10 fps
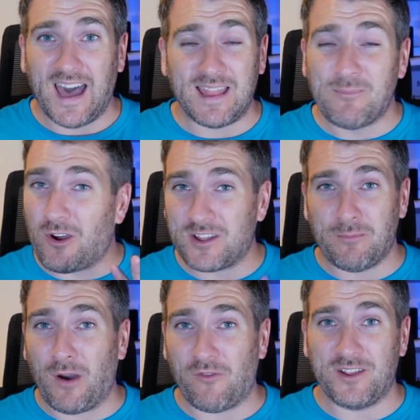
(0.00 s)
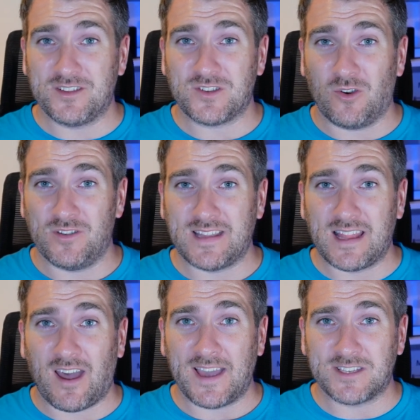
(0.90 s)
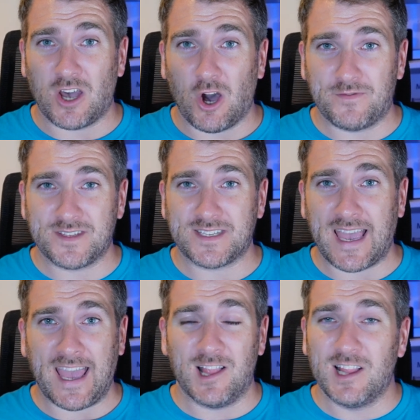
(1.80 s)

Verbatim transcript: And I'm not going to bother installing the likes of, say,